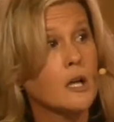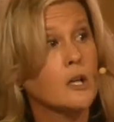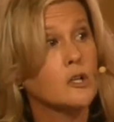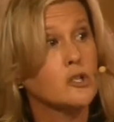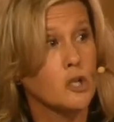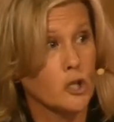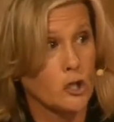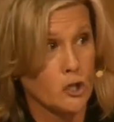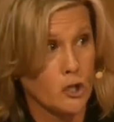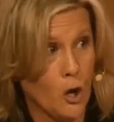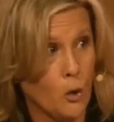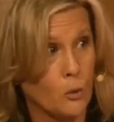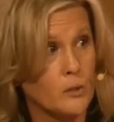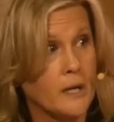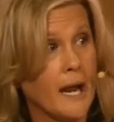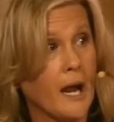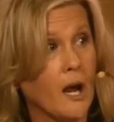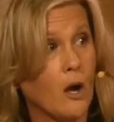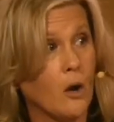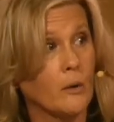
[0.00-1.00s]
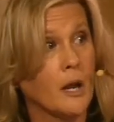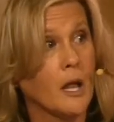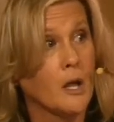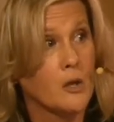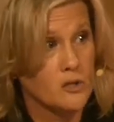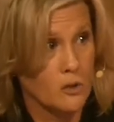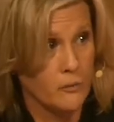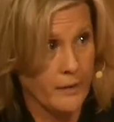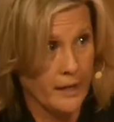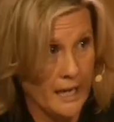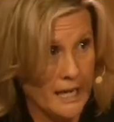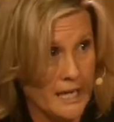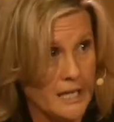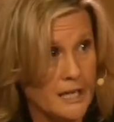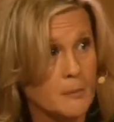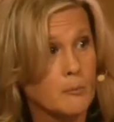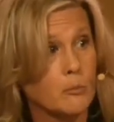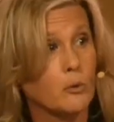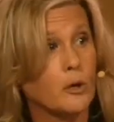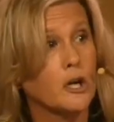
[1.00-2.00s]
to go down, so that He
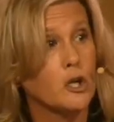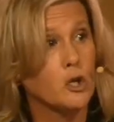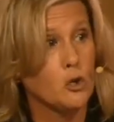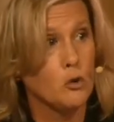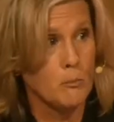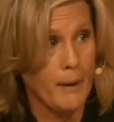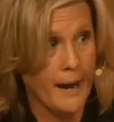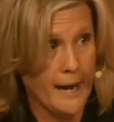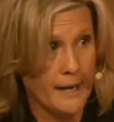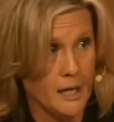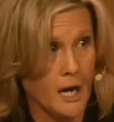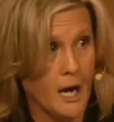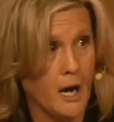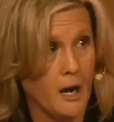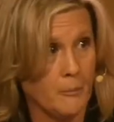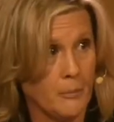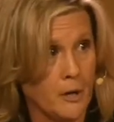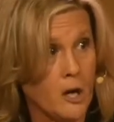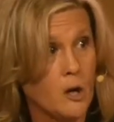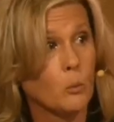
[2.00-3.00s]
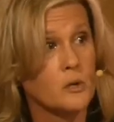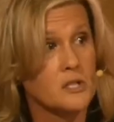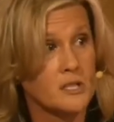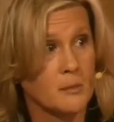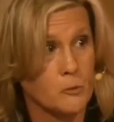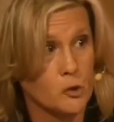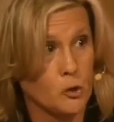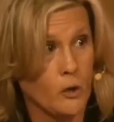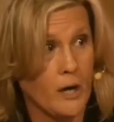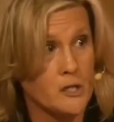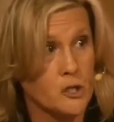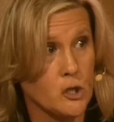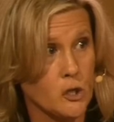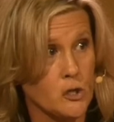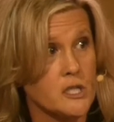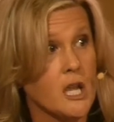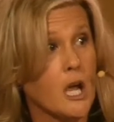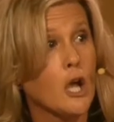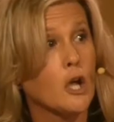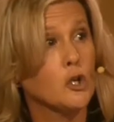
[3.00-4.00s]
can bring you back up with some
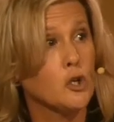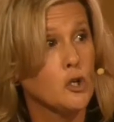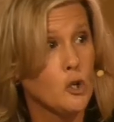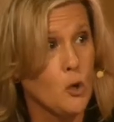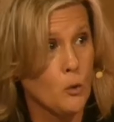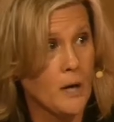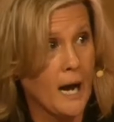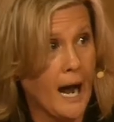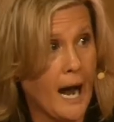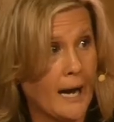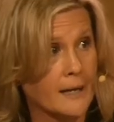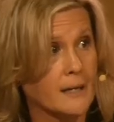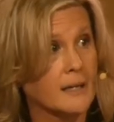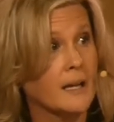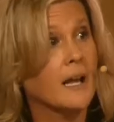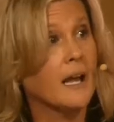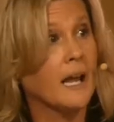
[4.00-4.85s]
treasures you got